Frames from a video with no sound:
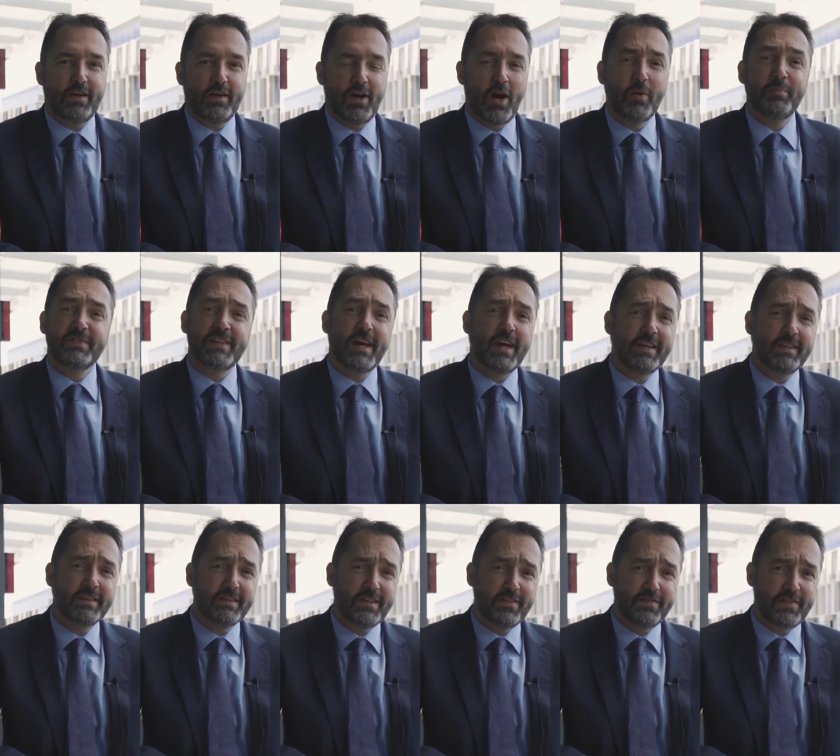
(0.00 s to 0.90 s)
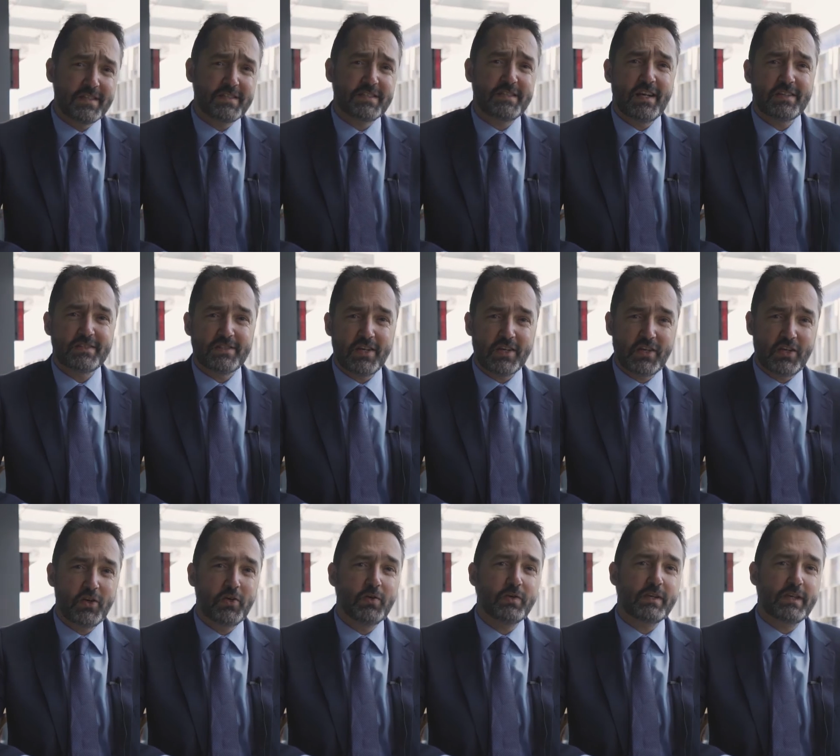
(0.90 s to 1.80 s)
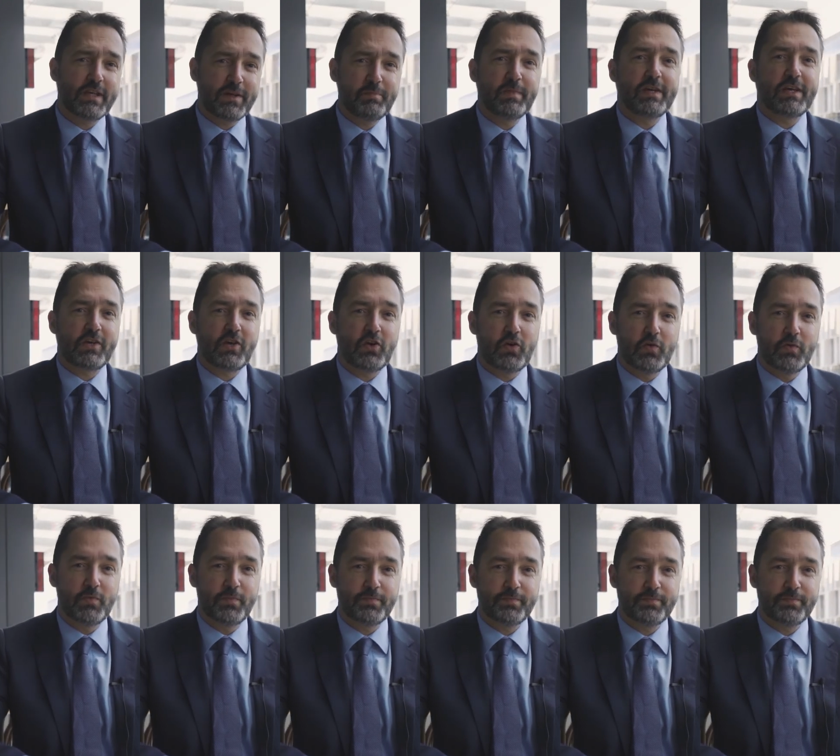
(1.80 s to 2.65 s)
I'm Dane. If this sounds like you, give me a call.